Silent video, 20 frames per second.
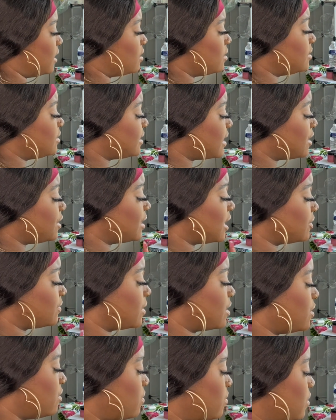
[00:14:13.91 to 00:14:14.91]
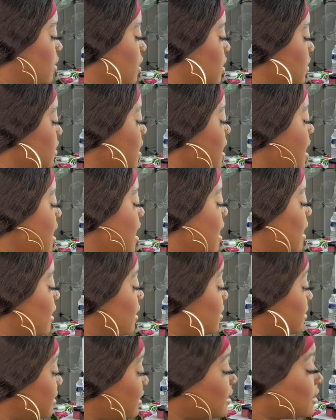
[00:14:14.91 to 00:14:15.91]
I understand you guys want your orders, and I
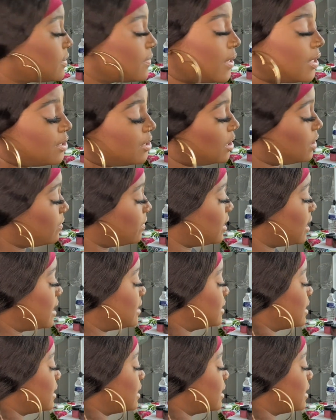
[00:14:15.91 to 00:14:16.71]
understand it's frustrating when you guys